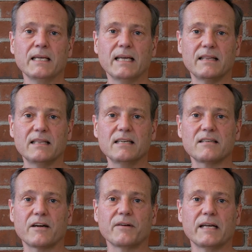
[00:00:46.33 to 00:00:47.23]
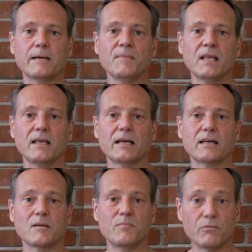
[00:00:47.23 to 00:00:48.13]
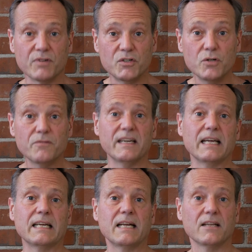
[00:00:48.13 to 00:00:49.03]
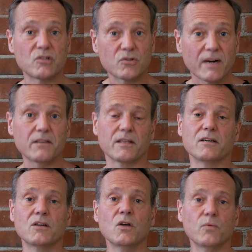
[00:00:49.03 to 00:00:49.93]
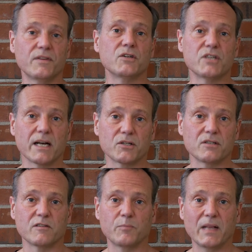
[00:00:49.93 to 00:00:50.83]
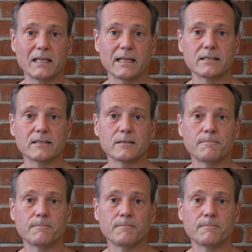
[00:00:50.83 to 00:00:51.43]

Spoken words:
and this area can be rejuvenated and strengthened with injections of platelets.